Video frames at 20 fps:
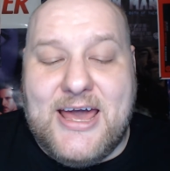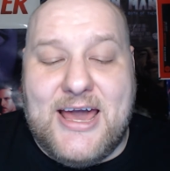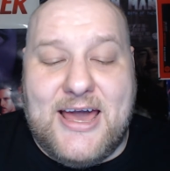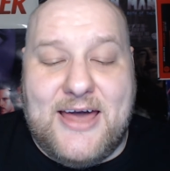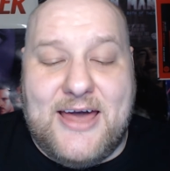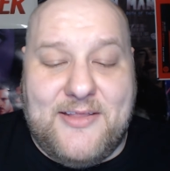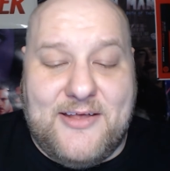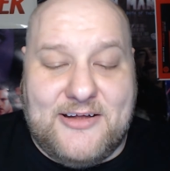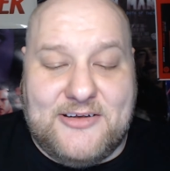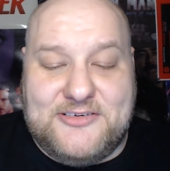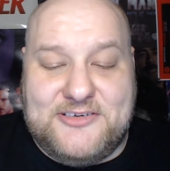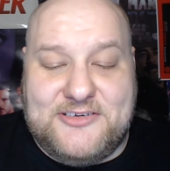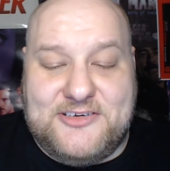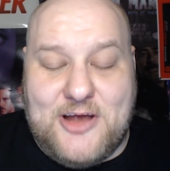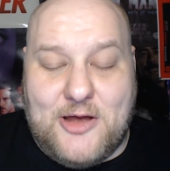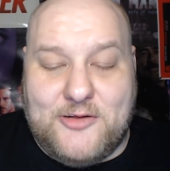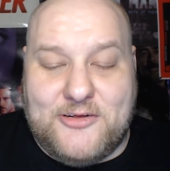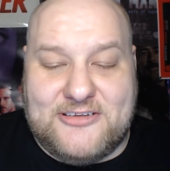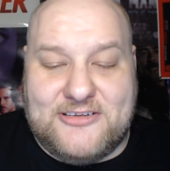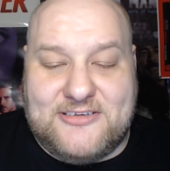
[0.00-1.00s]
And then
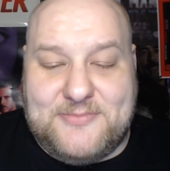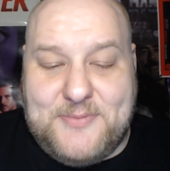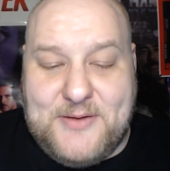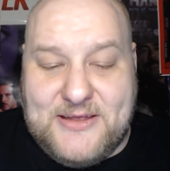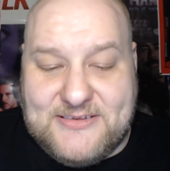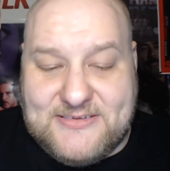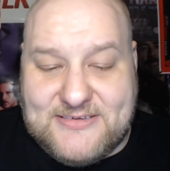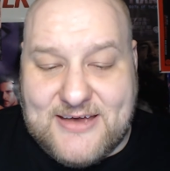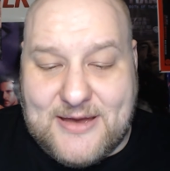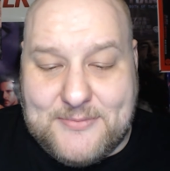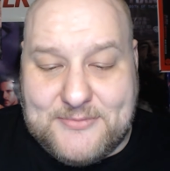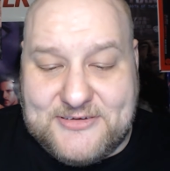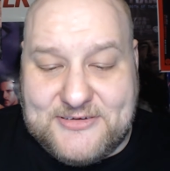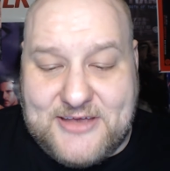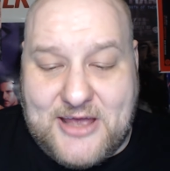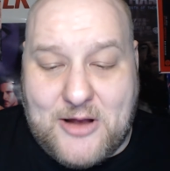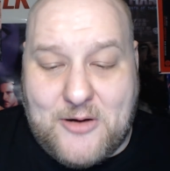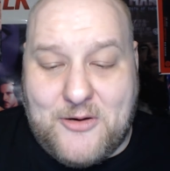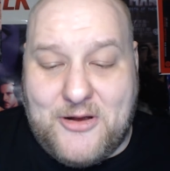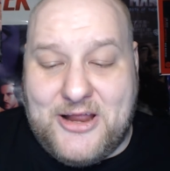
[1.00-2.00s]
Sheldon speeds up,
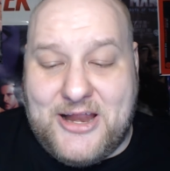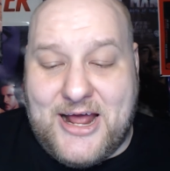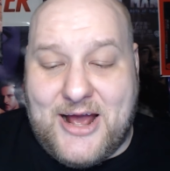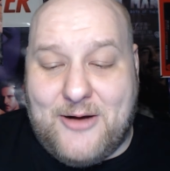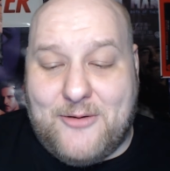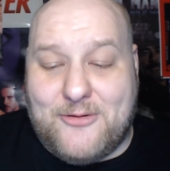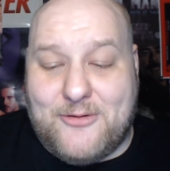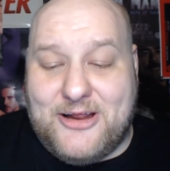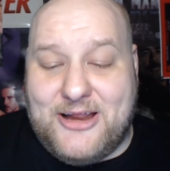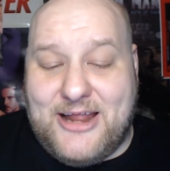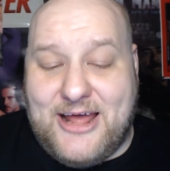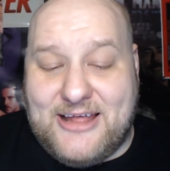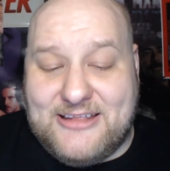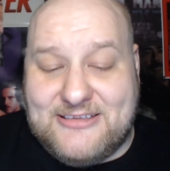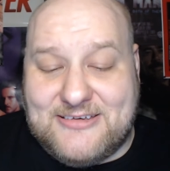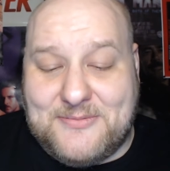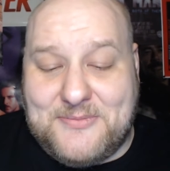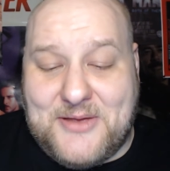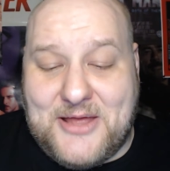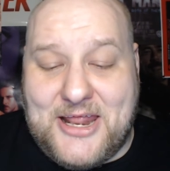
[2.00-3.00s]
scaring Howard, and
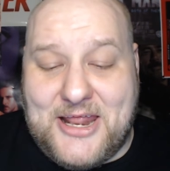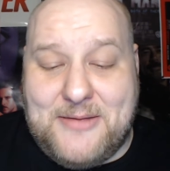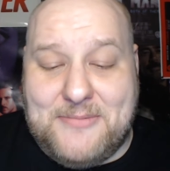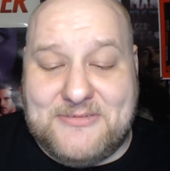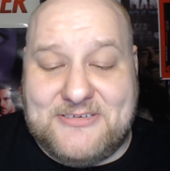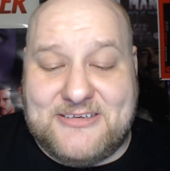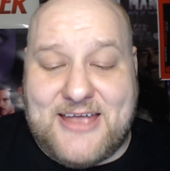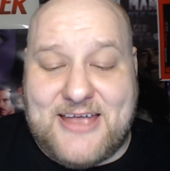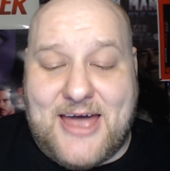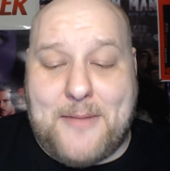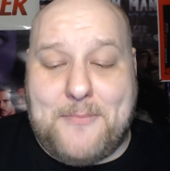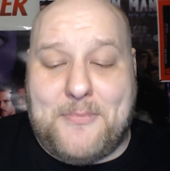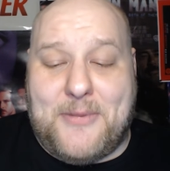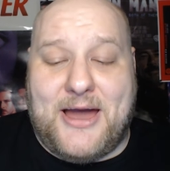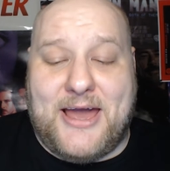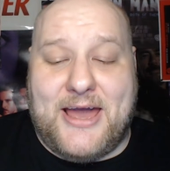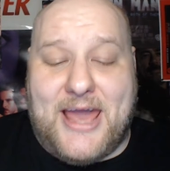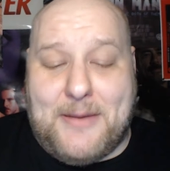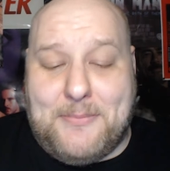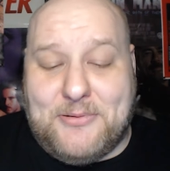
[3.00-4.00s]
ends up getting stopped
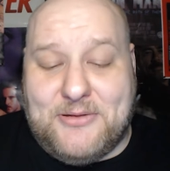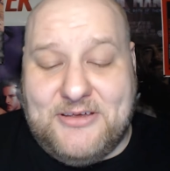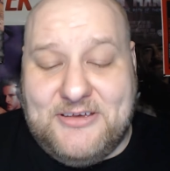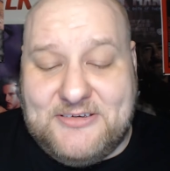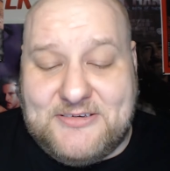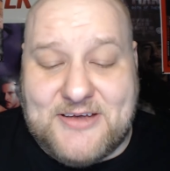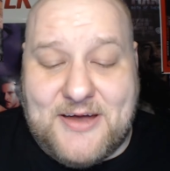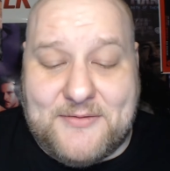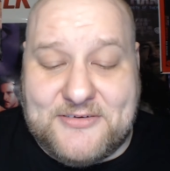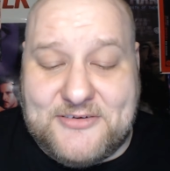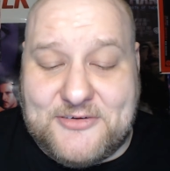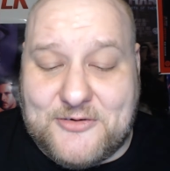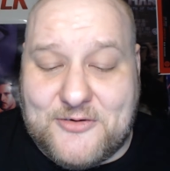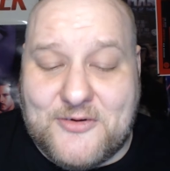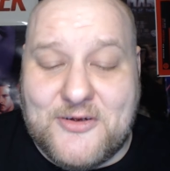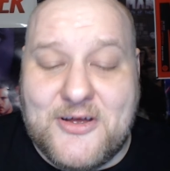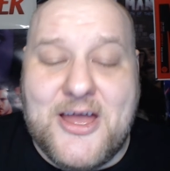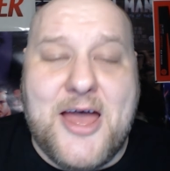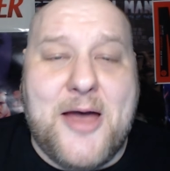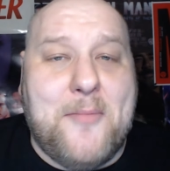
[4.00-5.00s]
by a police
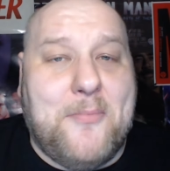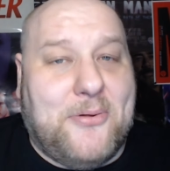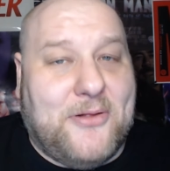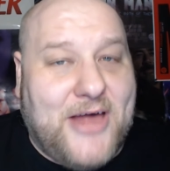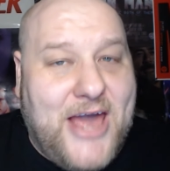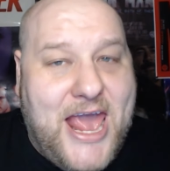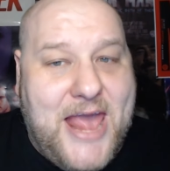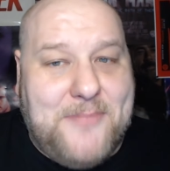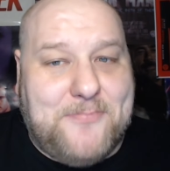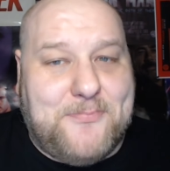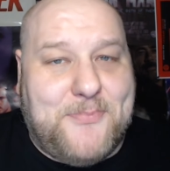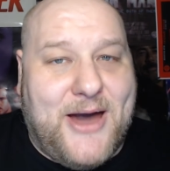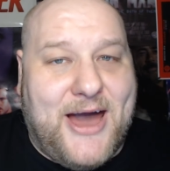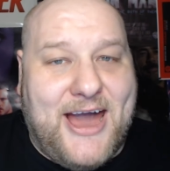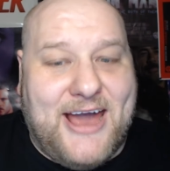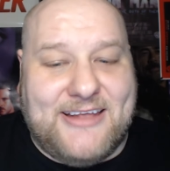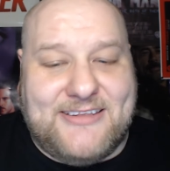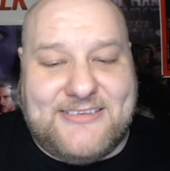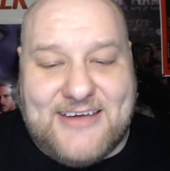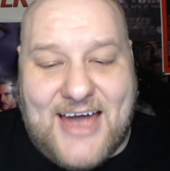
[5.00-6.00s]
officer played
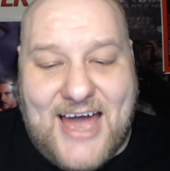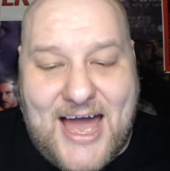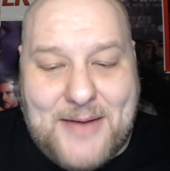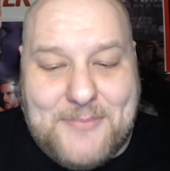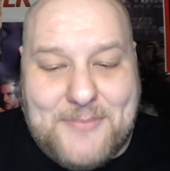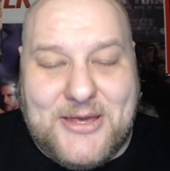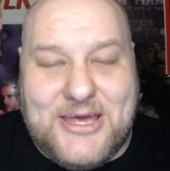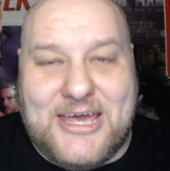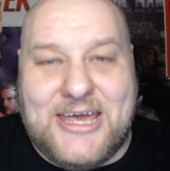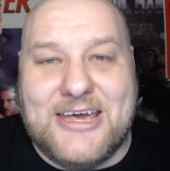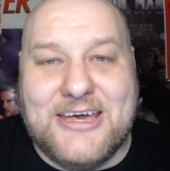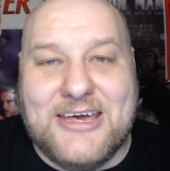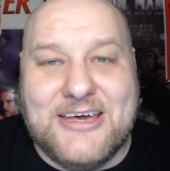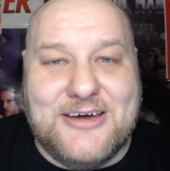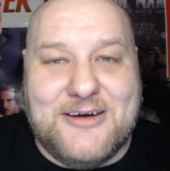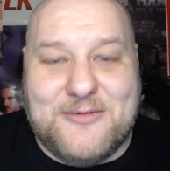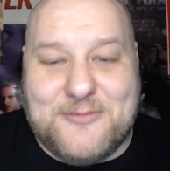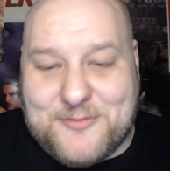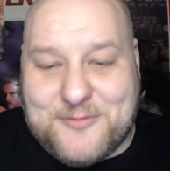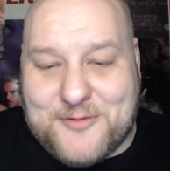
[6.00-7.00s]
by Tommy
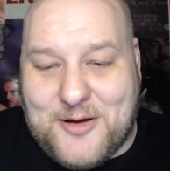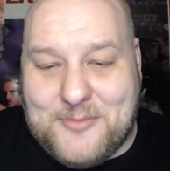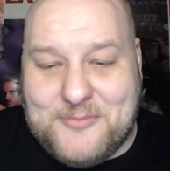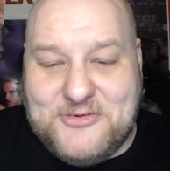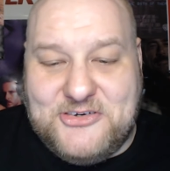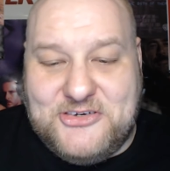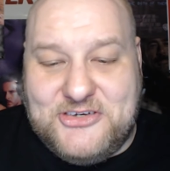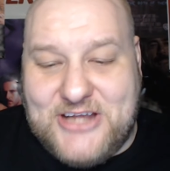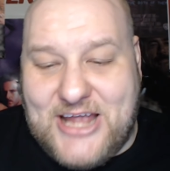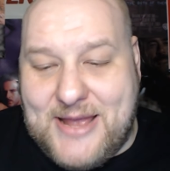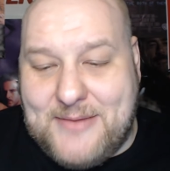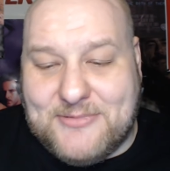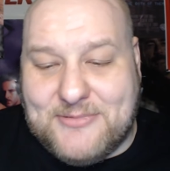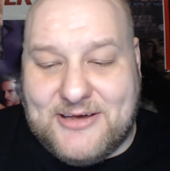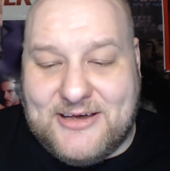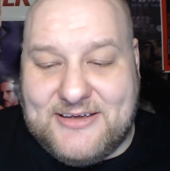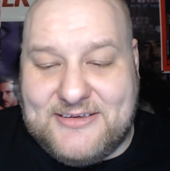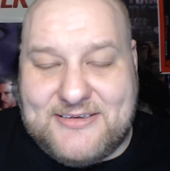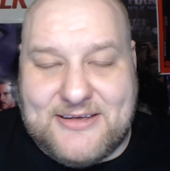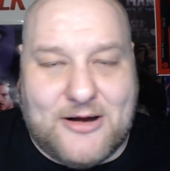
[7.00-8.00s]
from
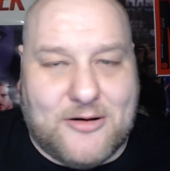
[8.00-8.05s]
Shameless.